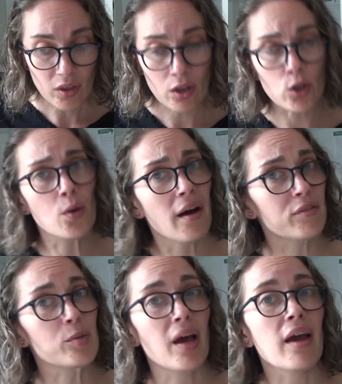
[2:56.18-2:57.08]
you have
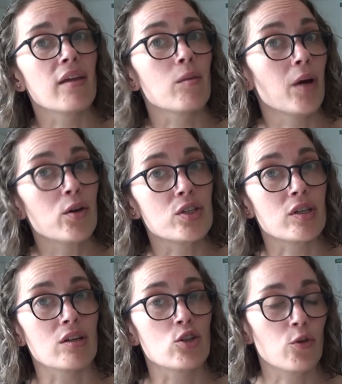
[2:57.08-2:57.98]
to pay the
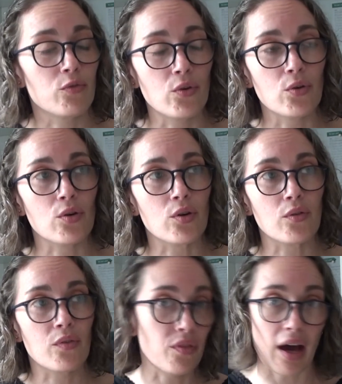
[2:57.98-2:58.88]
postage for
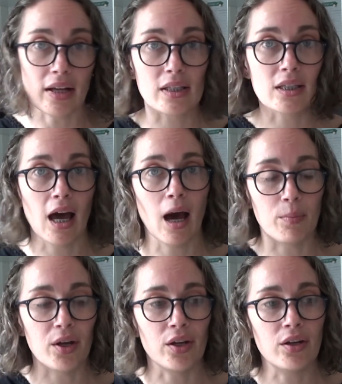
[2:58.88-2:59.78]
that to
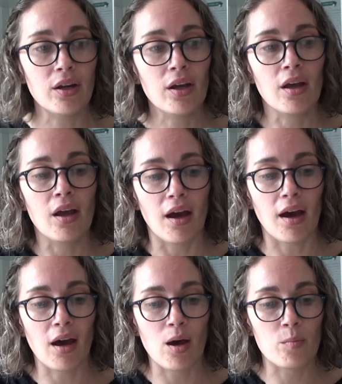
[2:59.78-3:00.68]
happen,
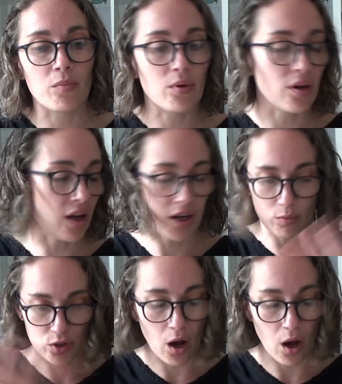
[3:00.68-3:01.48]
and it was a